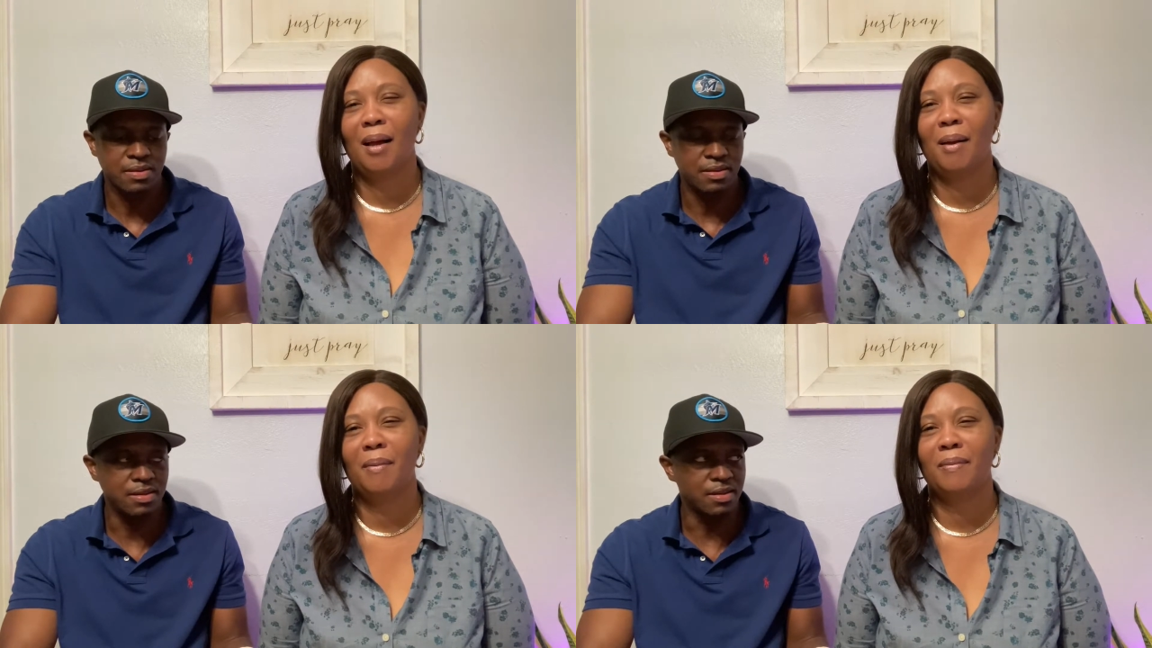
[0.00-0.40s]

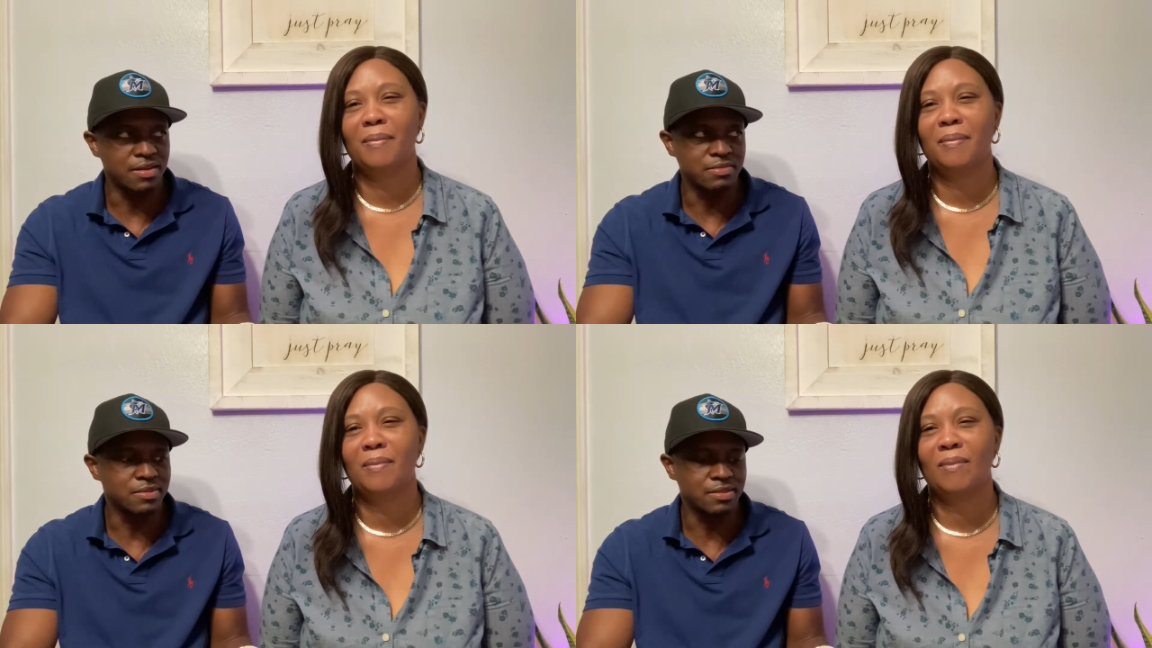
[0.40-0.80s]
Speaker 1: Yeah,
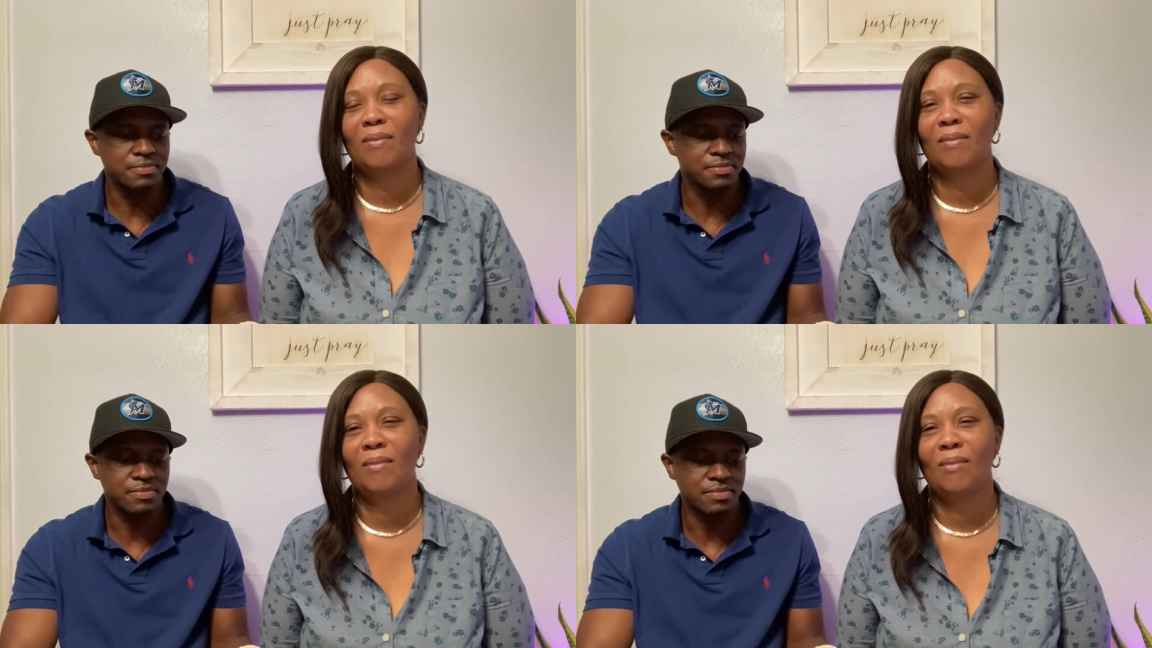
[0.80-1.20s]
I'm not.
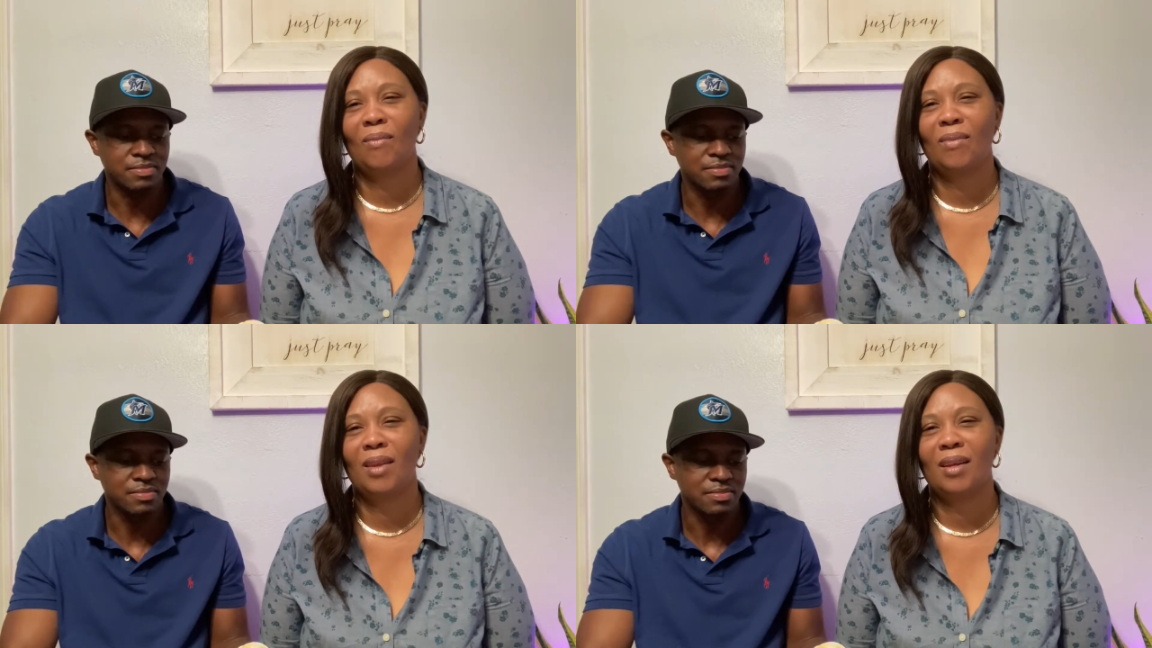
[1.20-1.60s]

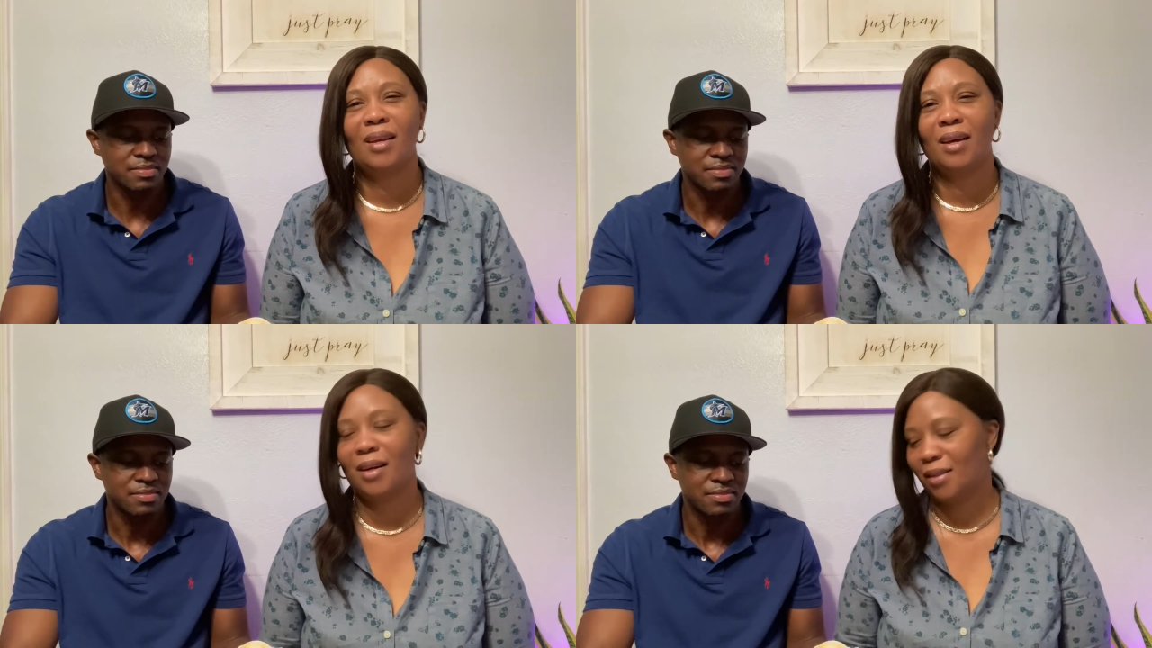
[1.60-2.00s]

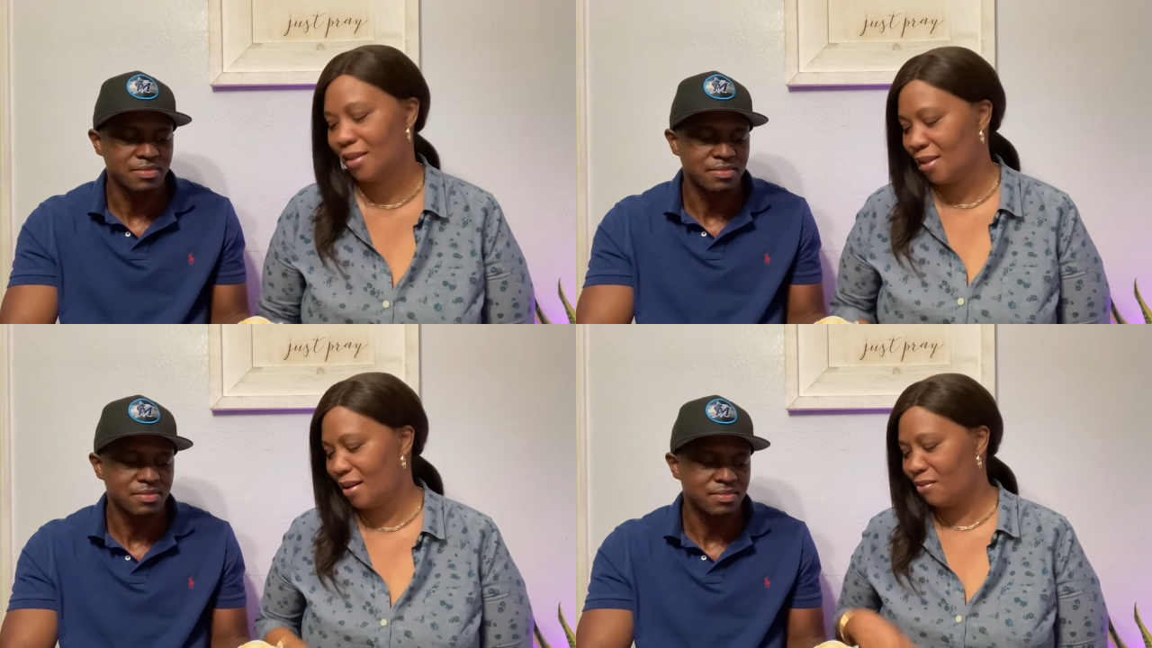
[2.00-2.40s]
Yeah, it
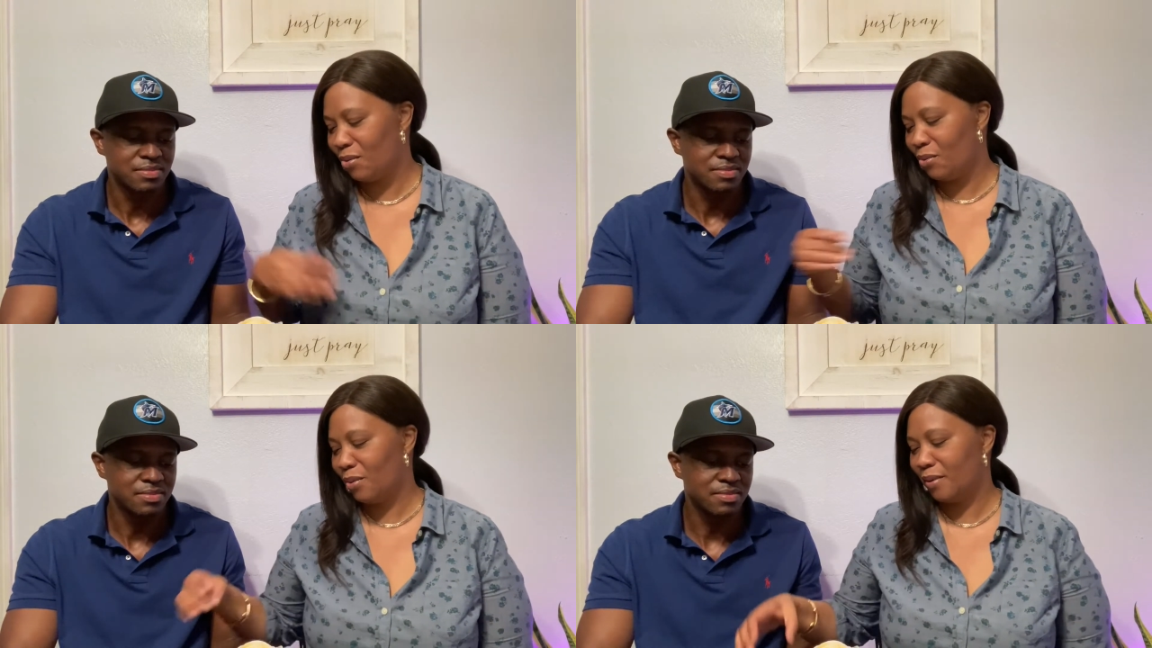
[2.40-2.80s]
just have
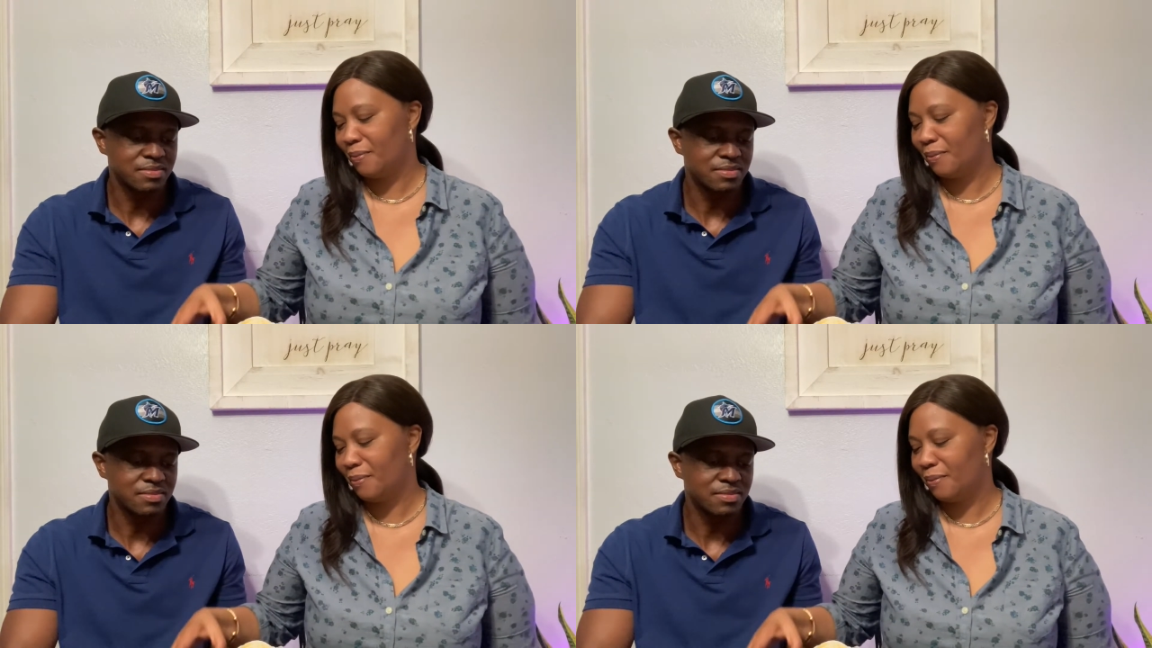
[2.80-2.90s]
a.